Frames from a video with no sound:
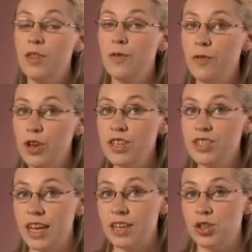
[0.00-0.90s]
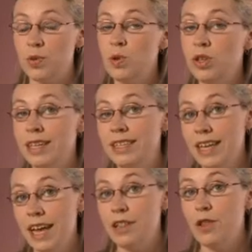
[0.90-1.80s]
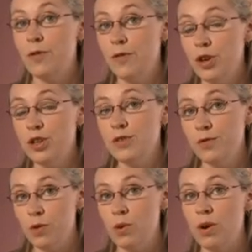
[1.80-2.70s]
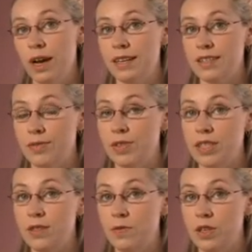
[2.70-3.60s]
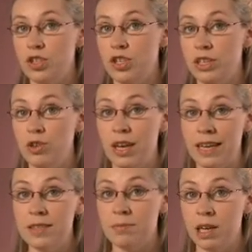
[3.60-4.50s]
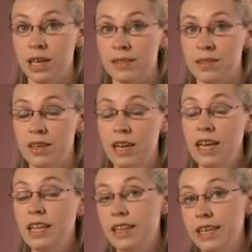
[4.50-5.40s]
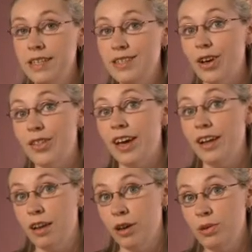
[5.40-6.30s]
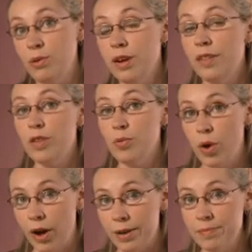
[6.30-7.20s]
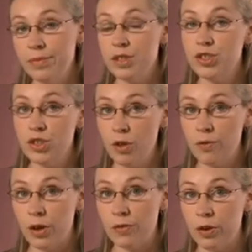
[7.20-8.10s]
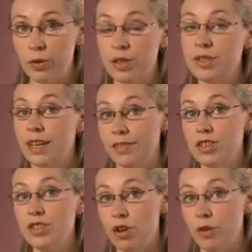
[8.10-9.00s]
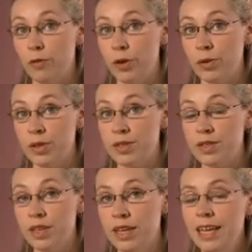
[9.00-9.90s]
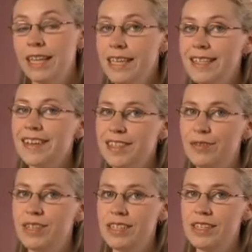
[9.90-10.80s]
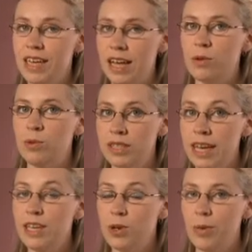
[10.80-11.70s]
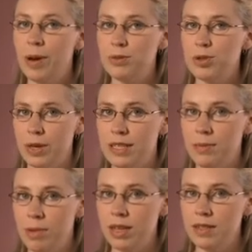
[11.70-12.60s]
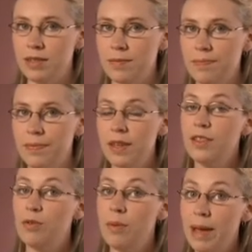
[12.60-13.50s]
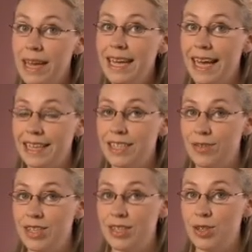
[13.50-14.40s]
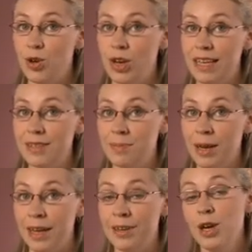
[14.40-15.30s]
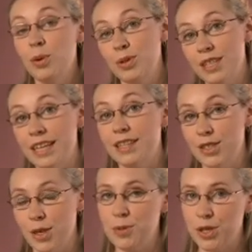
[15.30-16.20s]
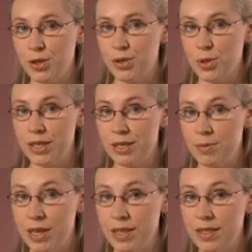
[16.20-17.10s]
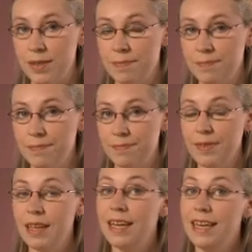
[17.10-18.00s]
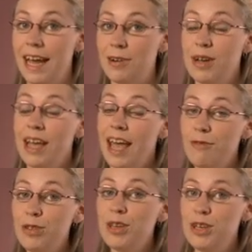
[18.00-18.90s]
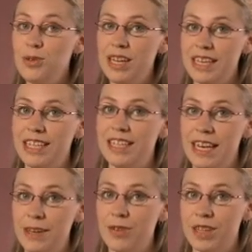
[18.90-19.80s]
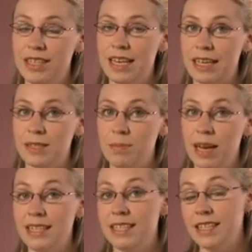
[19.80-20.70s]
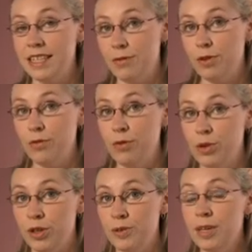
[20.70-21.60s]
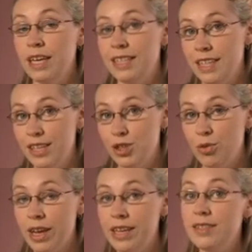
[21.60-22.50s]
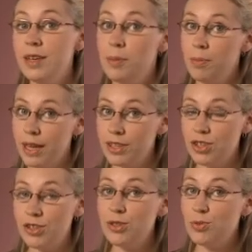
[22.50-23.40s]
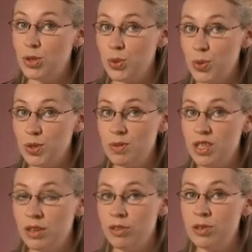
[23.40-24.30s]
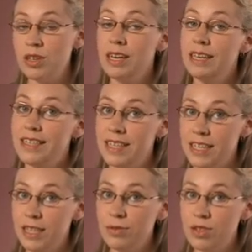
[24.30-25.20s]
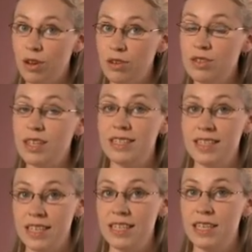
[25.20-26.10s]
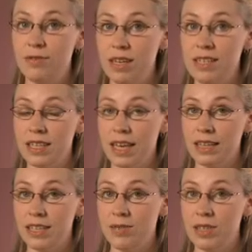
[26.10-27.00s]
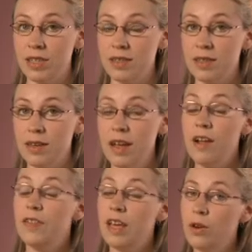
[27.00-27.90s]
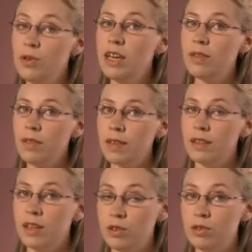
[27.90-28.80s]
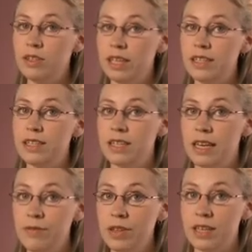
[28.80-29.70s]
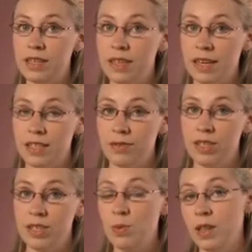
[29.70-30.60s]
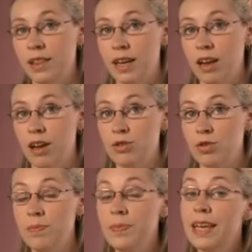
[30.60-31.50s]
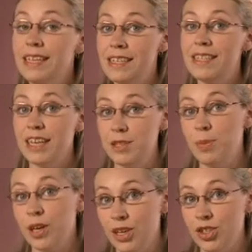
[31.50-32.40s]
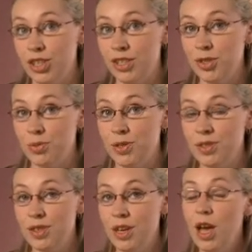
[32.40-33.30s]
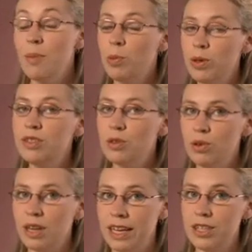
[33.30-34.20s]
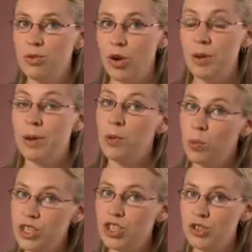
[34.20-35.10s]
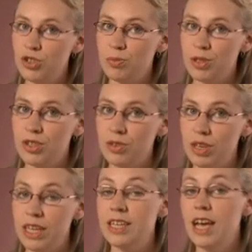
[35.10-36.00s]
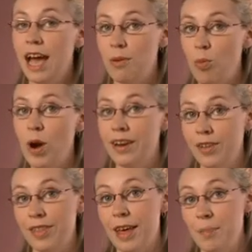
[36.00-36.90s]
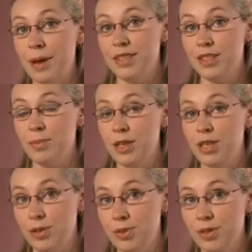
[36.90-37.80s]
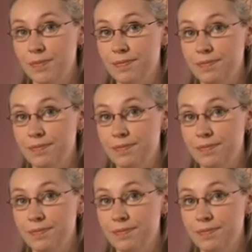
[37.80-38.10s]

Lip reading: The first section will contain the first 4 activities featured in your lesson plans. These are the hello, the rhyme, the solfa focus and the song focus. These activities together will take you about 20 minutes. The remaining activities in your lesson plan will take the subsequent 20 minutes. Now, everything you need to deliver these lesson plans is given for you. Teacher aids, pictures, resource materials, CD of songs and CD of listening activities. The only other thing that you'll need to deliver these activities within the classroom is a set of percussion instruments. But we'll talk later on about which instruments you need and when they're best to be used.